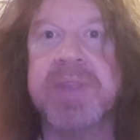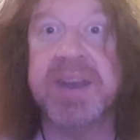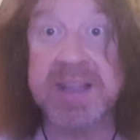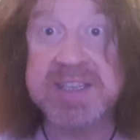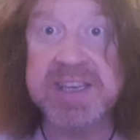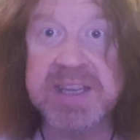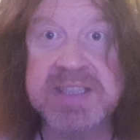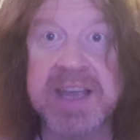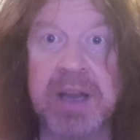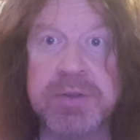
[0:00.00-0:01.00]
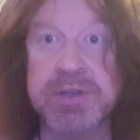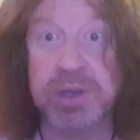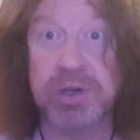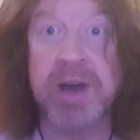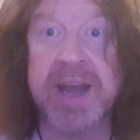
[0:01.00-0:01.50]
and they can see this girl who's
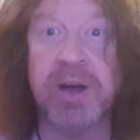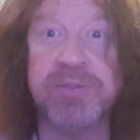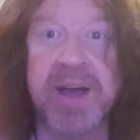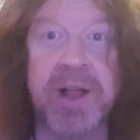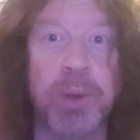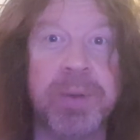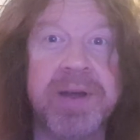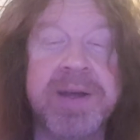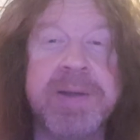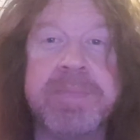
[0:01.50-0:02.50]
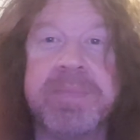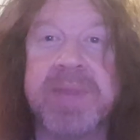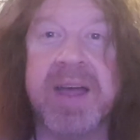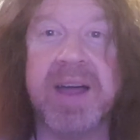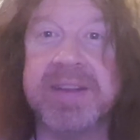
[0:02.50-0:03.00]
crying out for help
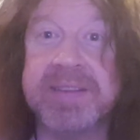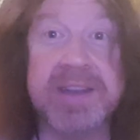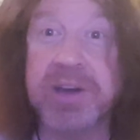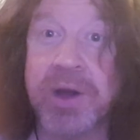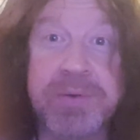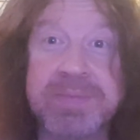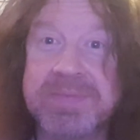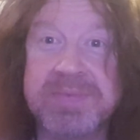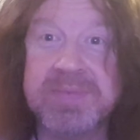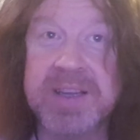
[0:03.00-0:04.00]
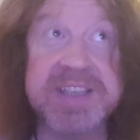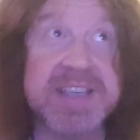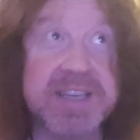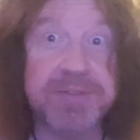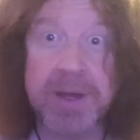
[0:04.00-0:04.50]
and they know because they
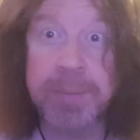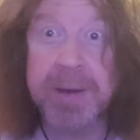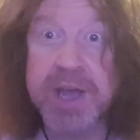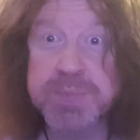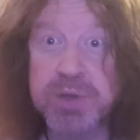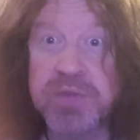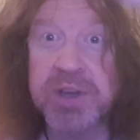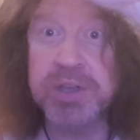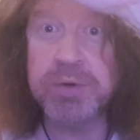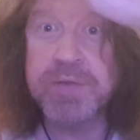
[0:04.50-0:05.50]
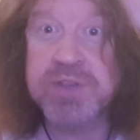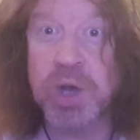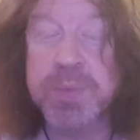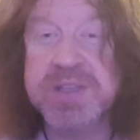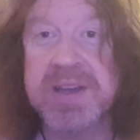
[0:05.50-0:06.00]
can see the vampires moving on the
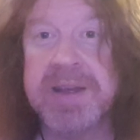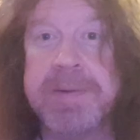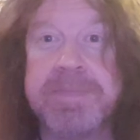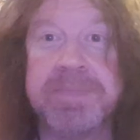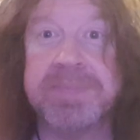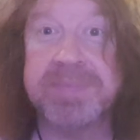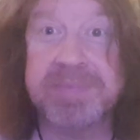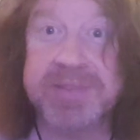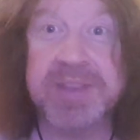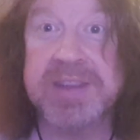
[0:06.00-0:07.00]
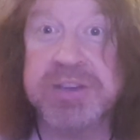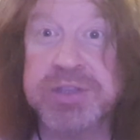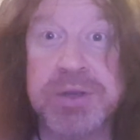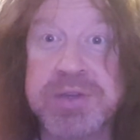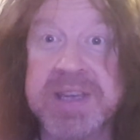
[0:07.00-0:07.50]
rooftops that they're
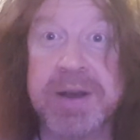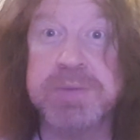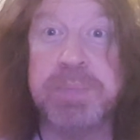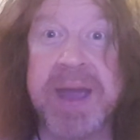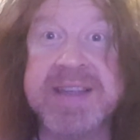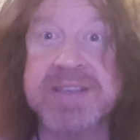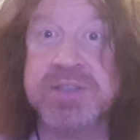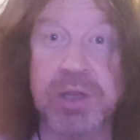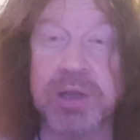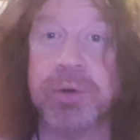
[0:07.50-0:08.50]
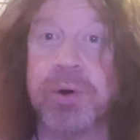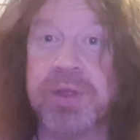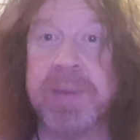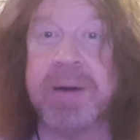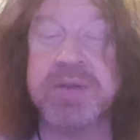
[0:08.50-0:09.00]
just using her as bait to lure
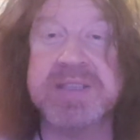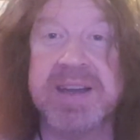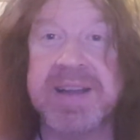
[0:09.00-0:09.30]
them out